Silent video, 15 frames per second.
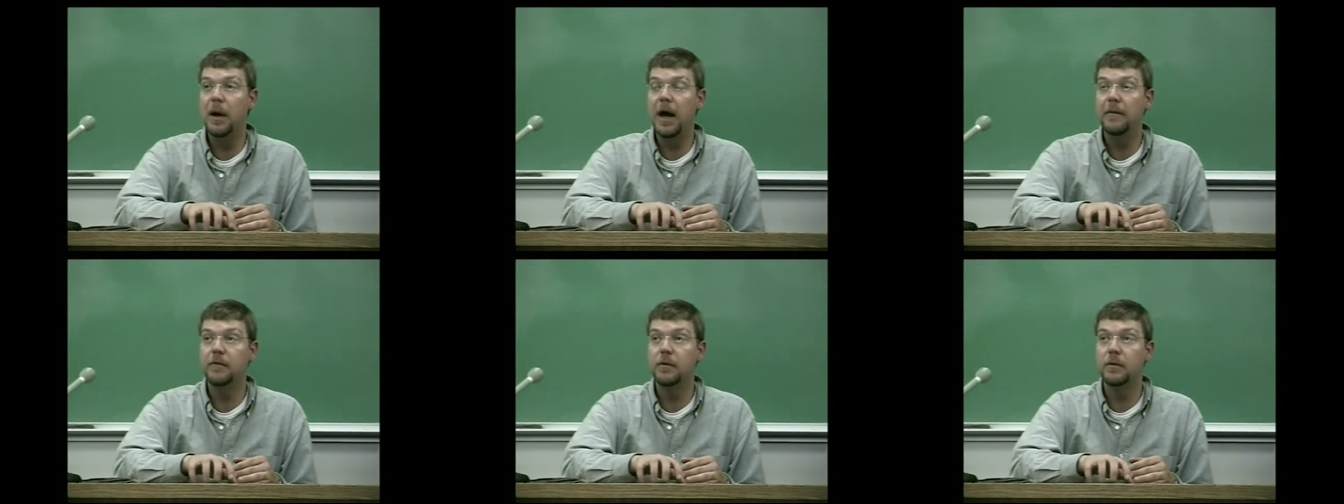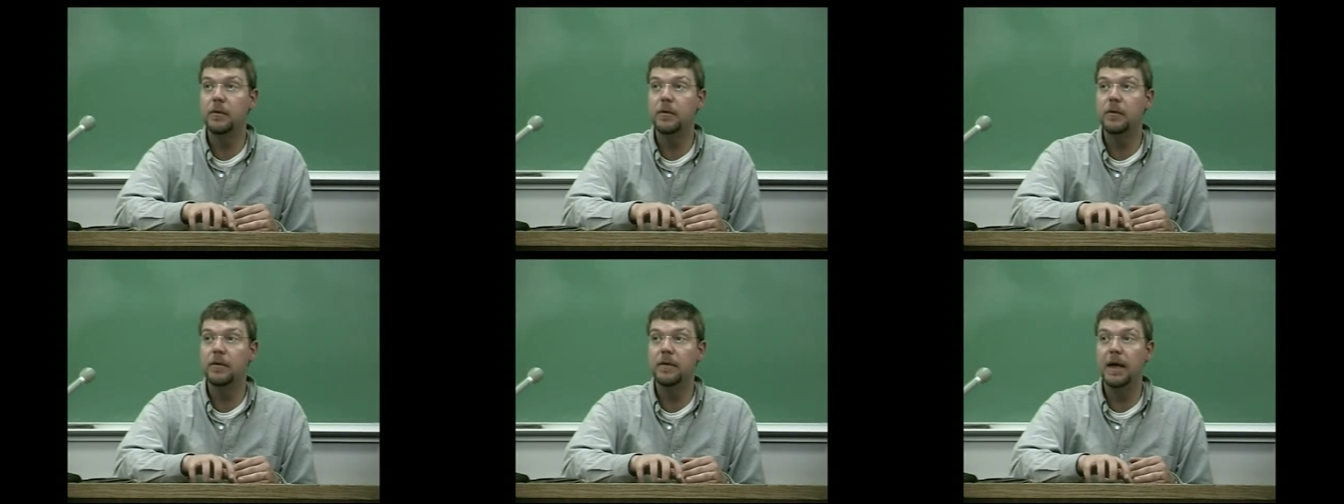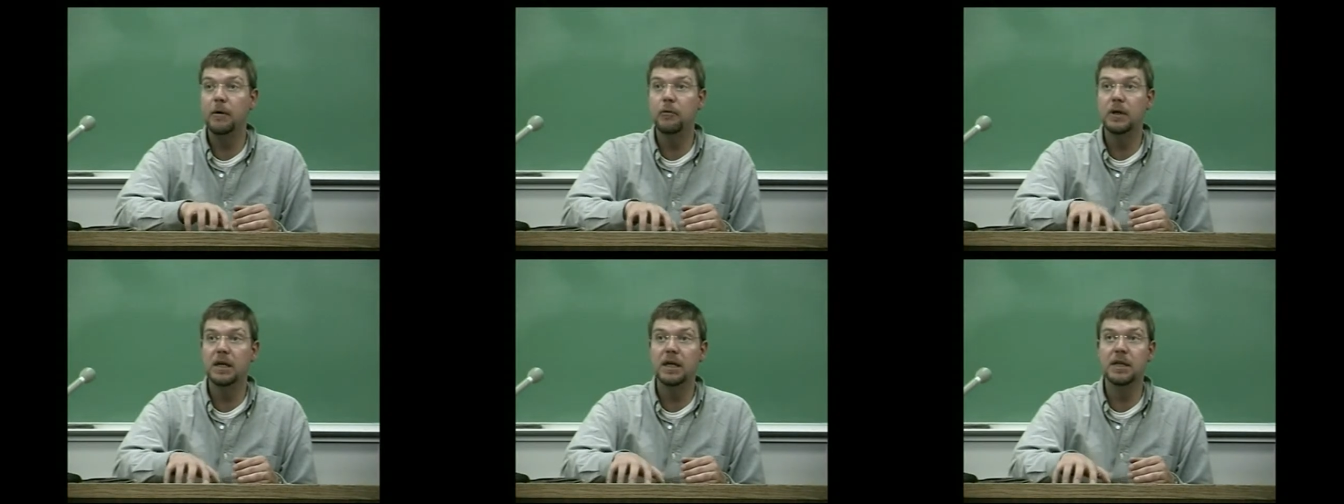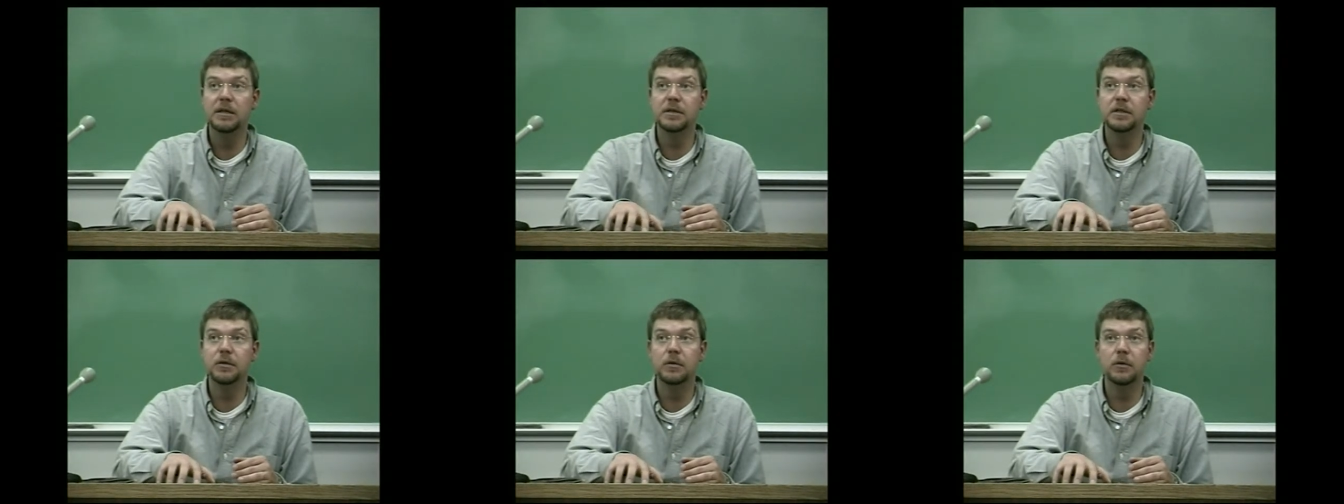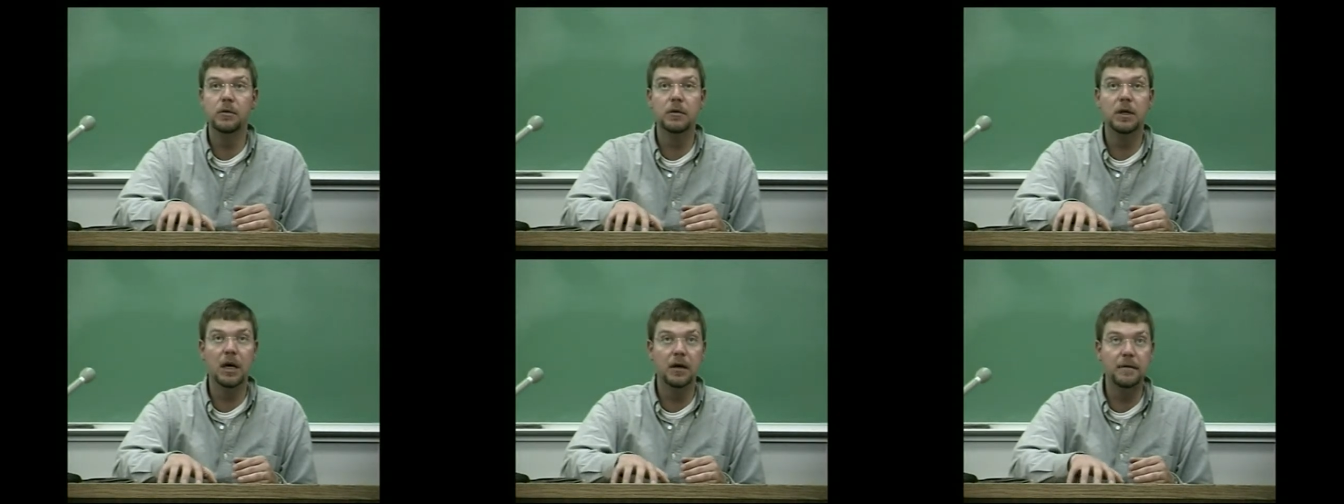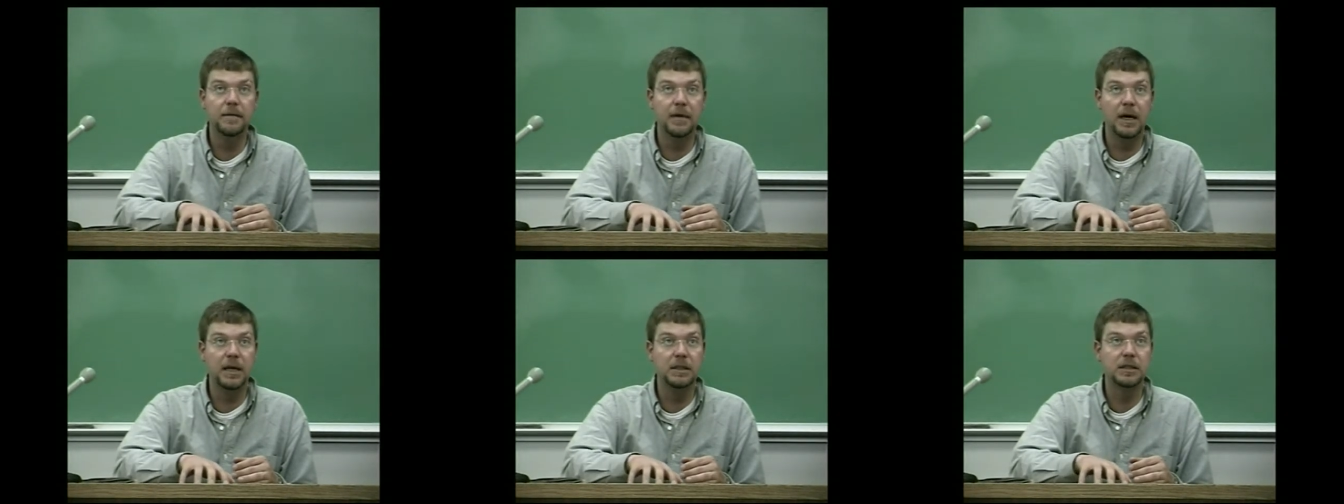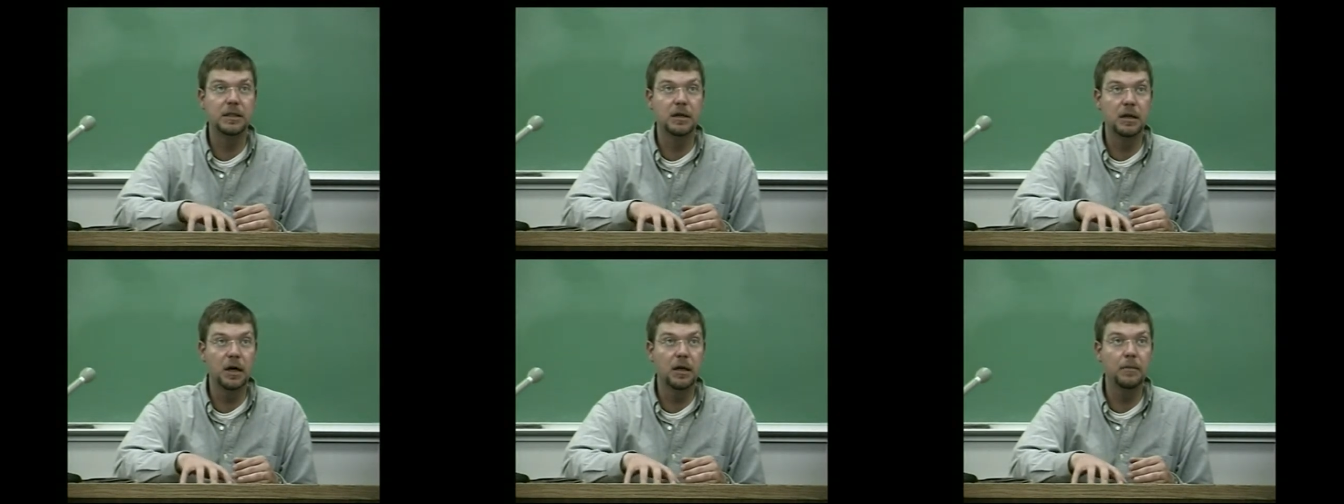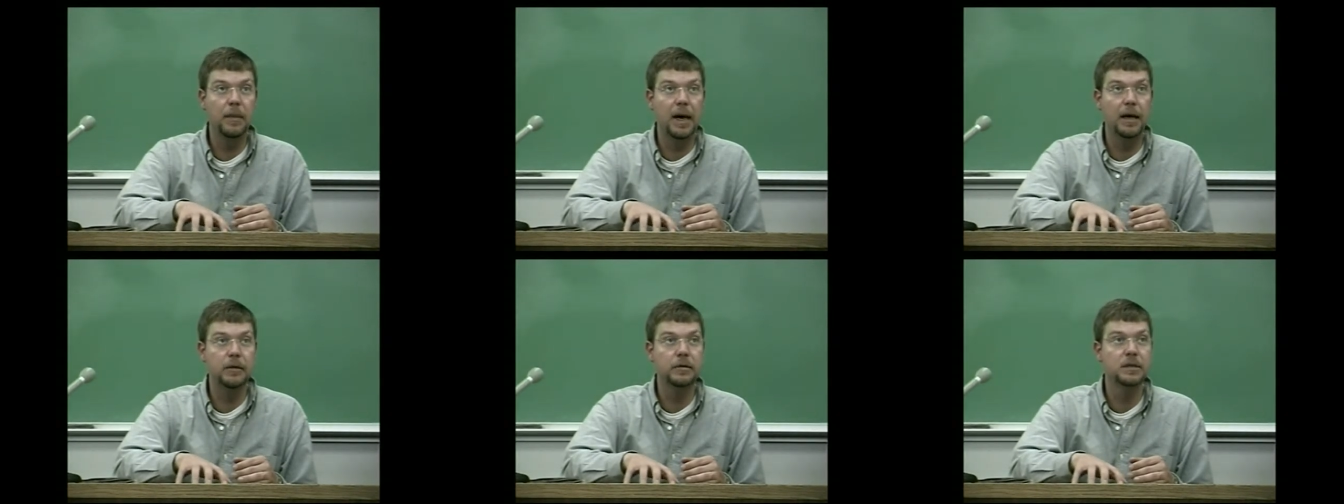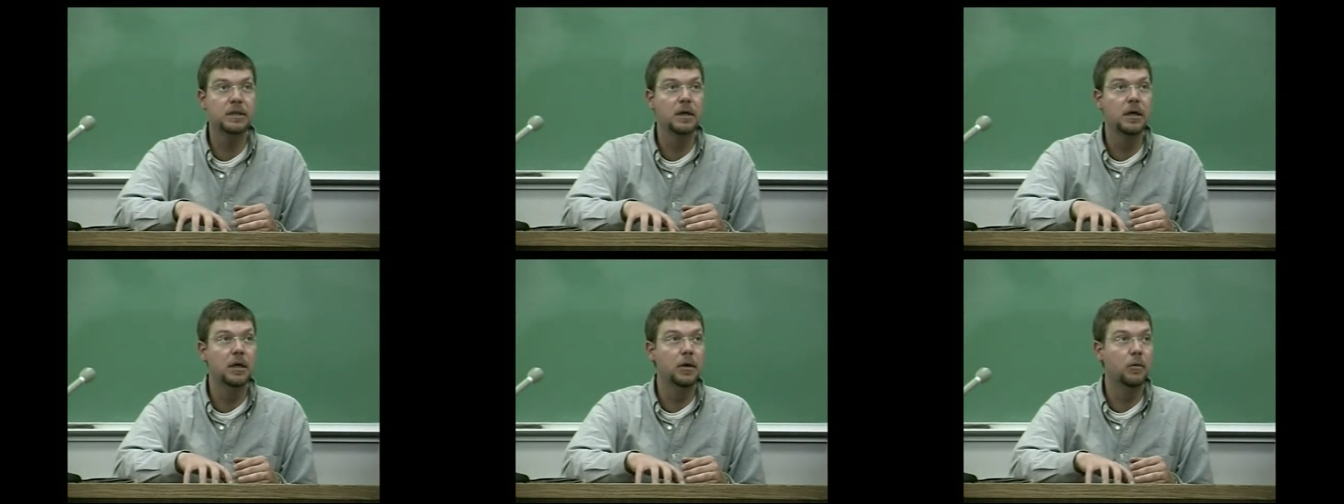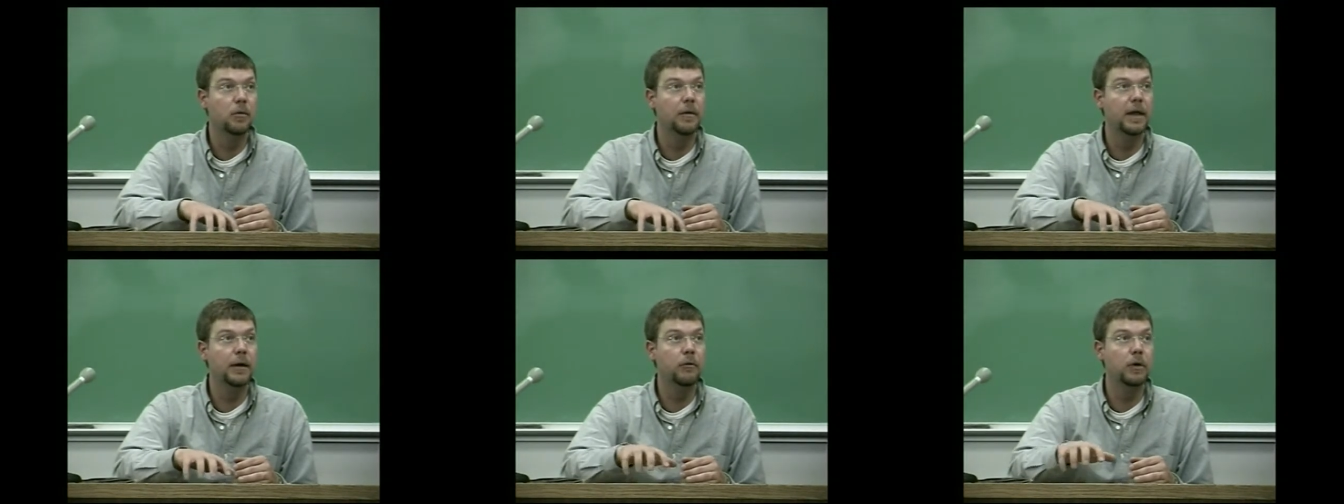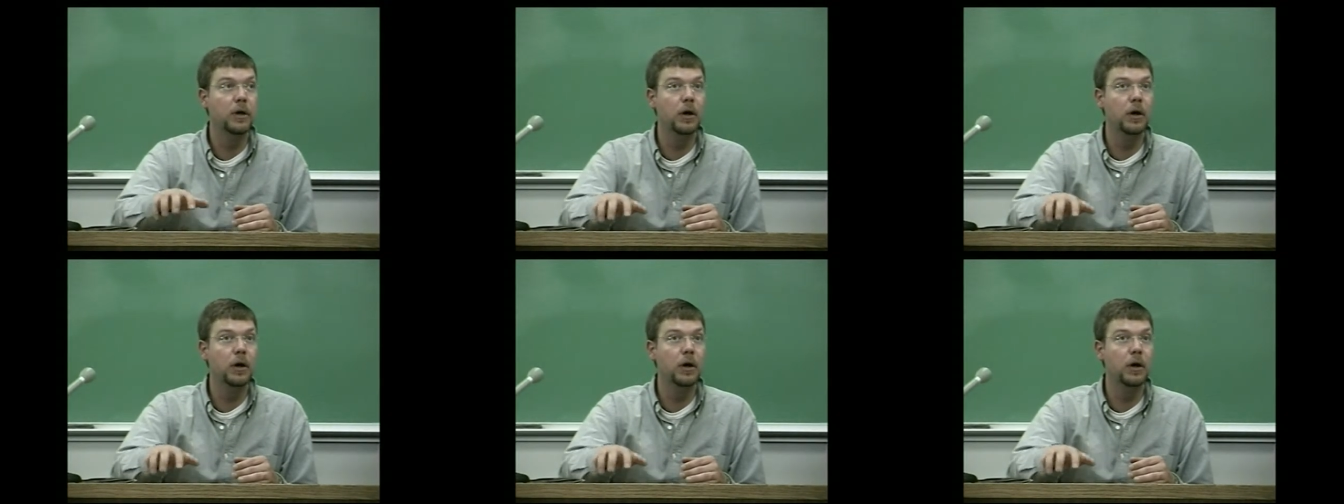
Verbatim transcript: after they would get into gunfights and gun battles, when they would